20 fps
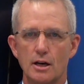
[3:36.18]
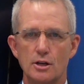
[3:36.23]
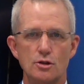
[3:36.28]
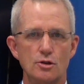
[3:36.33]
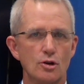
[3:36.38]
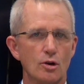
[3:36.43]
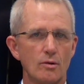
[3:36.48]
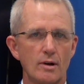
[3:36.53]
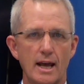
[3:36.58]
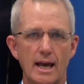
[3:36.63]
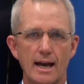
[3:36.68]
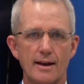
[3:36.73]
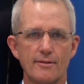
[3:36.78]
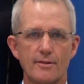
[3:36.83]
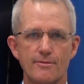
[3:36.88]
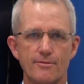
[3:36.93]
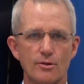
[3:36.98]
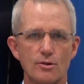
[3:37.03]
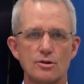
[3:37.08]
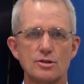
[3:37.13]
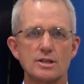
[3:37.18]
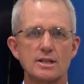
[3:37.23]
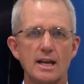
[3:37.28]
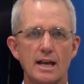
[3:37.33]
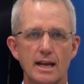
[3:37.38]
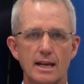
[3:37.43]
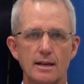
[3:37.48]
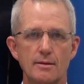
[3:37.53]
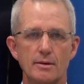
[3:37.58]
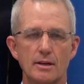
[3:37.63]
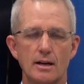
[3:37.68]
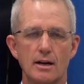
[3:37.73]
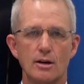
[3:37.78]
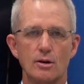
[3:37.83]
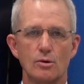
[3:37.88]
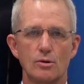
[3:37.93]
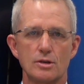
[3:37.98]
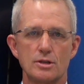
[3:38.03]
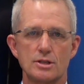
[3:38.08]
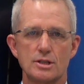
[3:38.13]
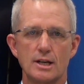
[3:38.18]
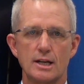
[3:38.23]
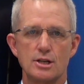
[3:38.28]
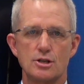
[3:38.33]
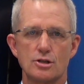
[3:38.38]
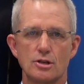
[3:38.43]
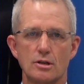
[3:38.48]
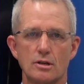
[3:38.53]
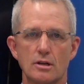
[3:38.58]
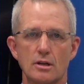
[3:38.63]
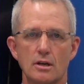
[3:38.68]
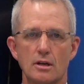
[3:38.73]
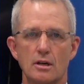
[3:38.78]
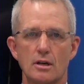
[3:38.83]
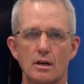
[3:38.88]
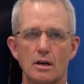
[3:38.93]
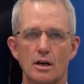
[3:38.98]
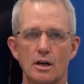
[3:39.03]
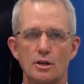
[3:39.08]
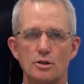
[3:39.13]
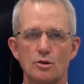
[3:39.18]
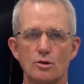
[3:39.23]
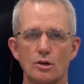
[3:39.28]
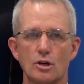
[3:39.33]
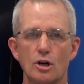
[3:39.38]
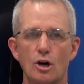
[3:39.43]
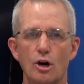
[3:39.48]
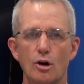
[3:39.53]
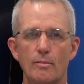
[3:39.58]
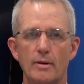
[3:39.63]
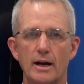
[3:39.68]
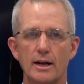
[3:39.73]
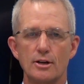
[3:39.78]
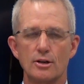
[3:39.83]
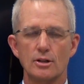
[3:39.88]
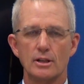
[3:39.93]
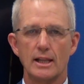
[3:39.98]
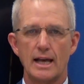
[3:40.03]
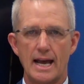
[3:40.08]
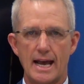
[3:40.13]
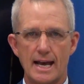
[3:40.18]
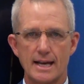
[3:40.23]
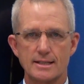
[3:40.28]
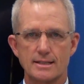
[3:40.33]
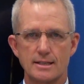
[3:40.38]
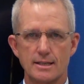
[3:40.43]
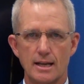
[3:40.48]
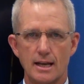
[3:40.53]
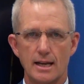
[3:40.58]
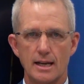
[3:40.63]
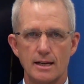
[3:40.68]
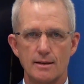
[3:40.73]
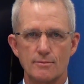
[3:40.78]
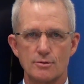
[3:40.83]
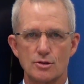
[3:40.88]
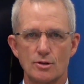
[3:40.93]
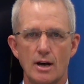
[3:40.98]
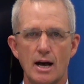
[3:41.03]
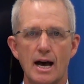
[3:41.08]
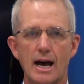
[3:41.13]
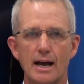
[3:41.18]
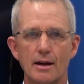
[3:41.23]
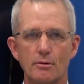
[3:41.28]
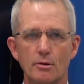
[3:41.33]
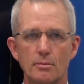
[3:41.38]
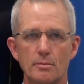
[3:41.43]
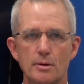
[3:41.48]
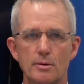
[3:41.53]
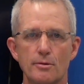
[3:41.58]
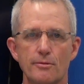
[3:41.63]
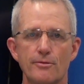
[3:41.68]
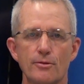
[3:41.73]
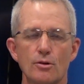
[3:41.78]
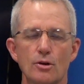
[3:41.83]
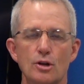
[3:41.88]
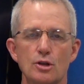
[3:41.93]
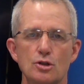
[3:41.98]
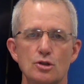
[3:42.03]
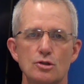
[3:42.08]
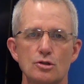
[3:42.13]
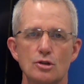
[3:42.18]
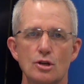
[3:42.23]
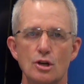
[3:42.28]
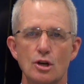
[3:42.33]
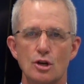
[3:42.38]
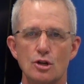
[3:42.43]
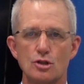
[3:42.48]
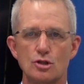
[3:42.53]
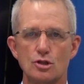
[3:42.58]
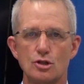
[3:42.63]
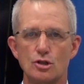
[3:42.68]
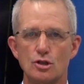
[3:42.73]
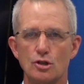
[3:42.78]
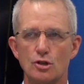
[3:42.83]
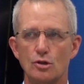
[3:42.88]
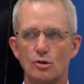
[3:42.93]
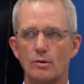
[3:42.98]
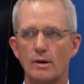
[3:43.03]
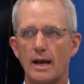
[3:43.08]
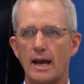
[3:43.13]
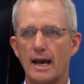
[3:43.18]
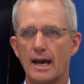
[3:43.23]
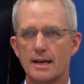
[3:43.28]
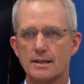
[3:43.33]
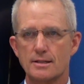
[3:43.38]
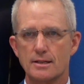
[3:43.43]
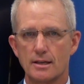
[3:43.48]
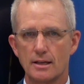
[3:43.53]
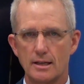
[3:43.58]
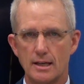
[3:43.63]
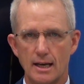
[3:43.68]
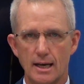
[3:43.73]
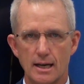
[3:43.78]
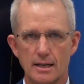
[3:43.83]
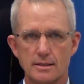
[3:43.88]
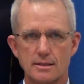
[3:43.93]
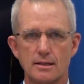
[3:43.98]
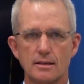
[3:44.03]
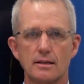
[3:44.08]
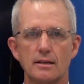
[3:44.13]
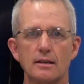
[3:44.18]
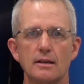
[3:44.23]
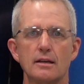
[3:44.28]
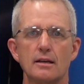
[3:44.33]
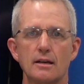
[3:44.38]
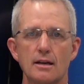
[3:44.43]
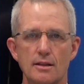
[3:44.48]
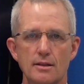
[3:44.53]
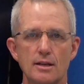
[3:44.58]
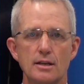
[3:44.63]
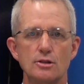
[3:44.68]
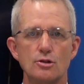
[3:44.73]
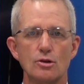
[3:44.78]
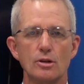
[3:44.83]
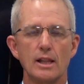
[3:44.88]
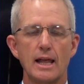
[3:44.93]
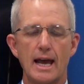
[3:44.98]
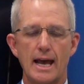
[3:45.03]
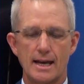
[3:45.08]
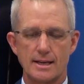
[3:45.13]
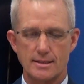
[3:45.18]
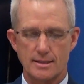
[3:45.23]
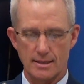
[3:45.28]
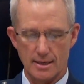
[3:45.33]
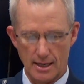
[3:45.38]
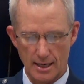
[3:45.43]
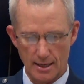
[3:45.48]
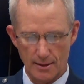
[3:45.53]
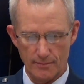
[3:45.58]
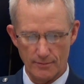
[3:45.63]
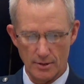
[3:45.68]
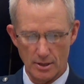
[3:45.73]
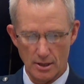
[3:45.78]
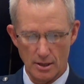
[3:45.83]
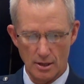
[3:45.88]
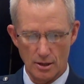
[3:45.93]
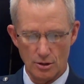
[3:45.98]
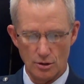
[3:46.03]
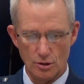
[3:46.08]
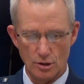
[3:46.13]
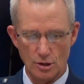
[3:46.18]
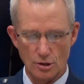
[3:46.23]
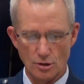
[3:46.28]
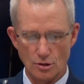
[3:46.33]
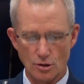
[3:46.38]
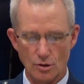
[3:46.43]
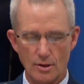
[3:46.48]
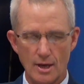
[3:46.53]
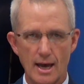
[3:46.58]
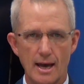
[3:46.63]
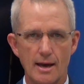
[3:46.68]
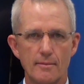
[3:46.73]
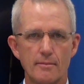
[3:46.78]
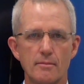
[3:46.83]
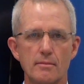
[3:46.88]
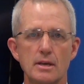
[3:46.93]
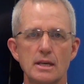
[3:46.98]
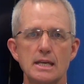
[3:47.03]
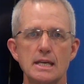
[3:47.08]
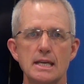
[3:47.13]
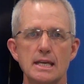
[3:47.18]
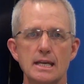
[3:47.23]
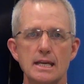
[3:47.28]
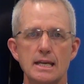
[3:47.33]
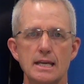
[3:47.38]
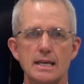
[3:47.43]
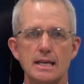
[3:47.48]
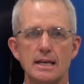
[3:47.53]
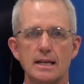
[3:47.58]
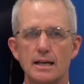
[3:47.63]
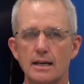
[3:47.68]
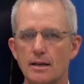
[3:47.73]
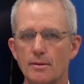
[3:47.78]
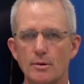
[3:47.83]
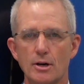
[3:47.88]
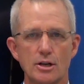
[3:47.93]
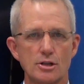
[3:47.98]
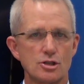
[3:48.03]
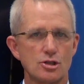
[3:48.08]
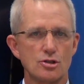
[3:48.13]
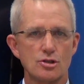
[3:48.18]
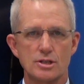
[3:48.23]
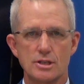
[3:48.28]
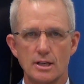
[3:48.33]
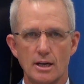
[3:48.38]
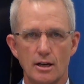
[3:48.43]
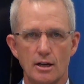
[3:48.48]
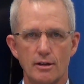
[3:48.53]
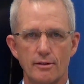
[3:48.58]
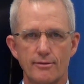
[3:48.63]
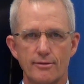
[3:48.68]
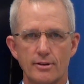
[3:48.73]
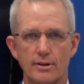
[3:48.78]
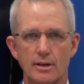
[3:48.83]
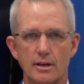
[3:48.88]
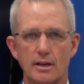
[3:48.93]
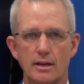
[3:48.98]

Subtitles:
You don't have a first name in our organization. You're called by your last name. So I will be referring to you as Cadet and then your last name. You need to do that in and amongst yourself